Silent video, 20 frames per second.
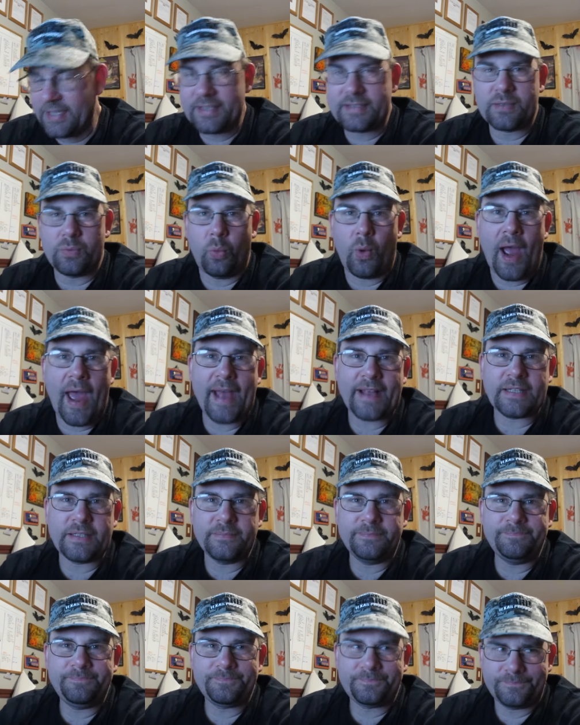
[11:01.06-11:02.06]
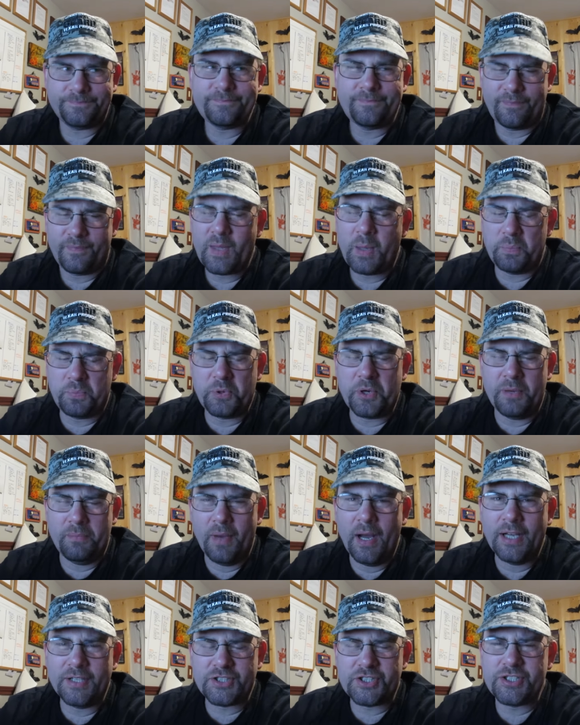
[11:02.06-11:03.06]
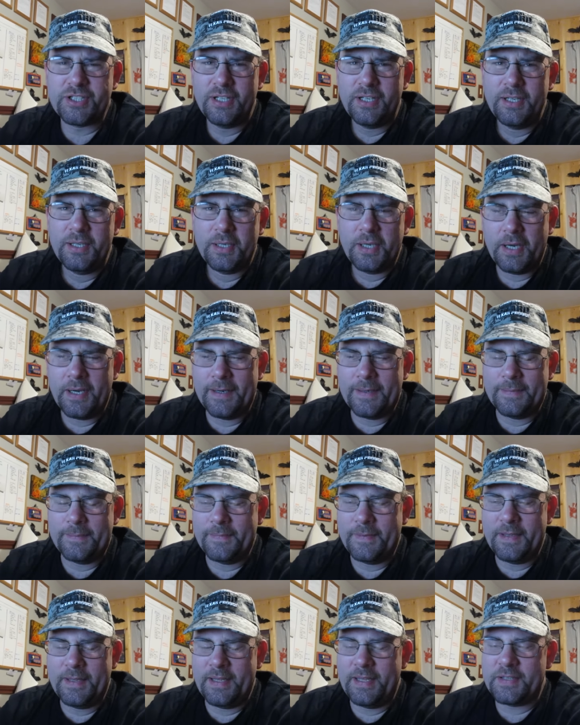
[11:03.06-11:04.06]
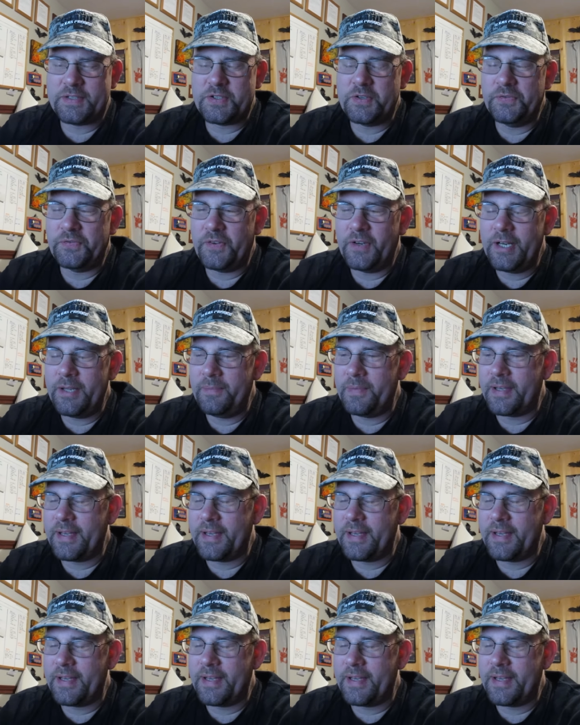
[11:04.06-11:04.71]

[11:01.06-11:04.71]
it's whacked, pretty much. Um, it, it's so funny